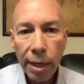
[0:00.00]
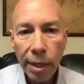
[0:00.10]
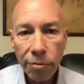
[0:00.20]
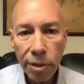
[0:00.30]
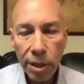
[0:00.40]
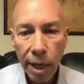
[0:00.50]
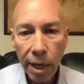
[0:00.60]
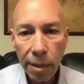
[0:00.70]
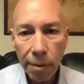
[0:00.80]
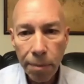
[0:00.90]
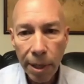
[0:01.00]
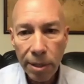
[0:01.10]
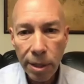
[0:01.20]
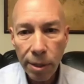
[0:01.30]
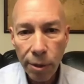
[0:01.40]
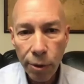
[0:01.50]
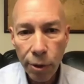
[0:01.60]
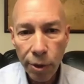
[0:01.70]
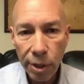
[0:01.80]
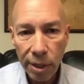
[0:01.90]
gives the tenant basically
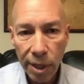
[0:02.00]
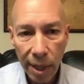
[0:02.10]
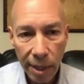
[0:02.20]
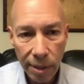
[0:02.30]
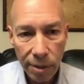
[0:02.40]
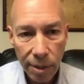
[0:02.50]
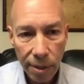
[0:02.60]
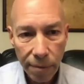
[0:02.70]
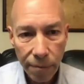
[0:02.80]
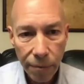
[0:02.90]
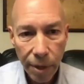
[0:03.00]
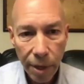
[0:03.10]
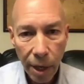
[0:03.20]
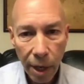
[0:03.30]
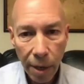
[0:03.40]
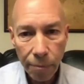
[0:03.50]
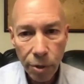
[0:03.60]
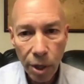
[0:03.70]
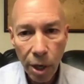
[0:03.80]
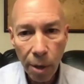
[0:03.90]
30 days
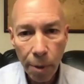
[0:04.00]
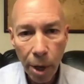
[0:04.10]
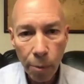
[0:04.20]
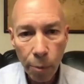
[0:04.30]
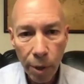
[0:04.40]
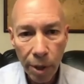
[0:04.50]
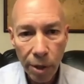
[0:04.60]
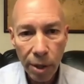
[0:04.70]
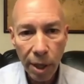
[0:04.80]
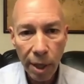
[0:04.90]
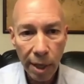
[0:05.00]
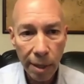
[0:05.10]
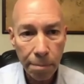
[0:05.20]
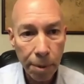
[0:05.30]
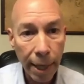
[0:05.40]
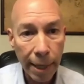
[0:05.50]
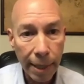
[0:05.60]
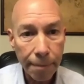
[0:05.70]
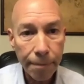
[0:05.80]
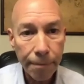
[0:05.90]
to come up with a plan
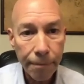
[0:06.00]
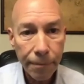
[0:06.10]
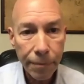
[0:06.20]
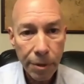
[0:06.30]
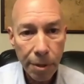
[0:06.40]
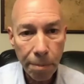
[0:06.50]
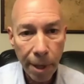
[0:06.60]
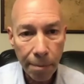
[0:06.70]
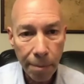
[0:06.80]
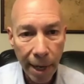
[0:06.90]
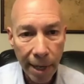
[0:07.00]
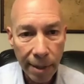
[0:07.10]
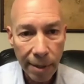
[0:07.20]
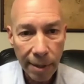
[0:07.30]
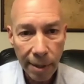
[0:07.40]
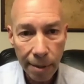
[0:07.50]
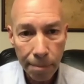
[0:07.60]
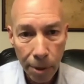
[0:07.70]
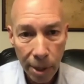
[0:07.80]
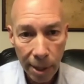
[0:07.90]
to pay back the
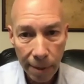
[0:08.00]
money.